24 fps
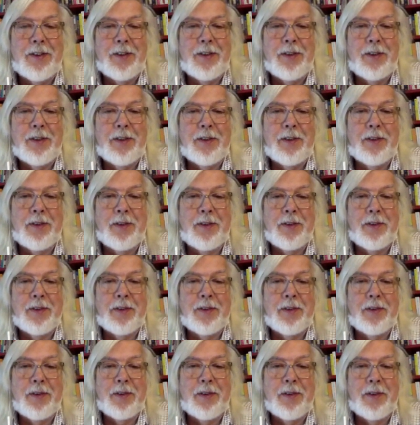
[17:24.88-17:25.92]

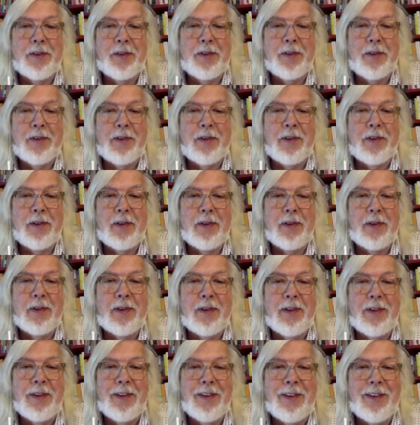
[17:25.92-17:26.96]

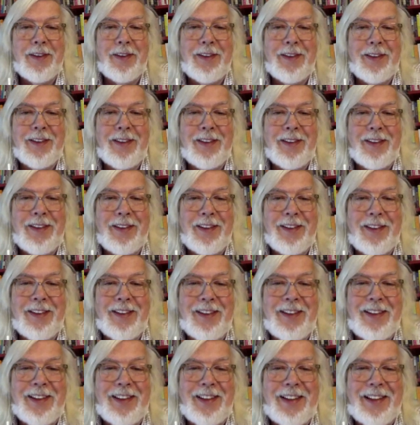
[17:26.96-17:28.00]

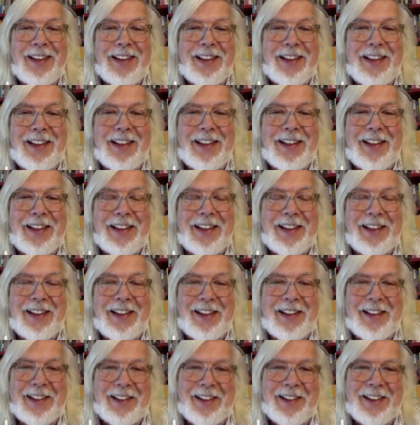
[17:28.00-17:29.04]

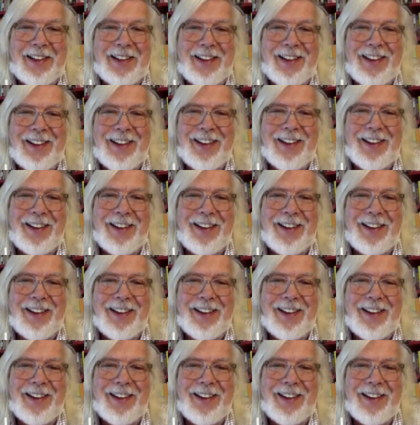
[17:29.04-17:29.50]
(silent)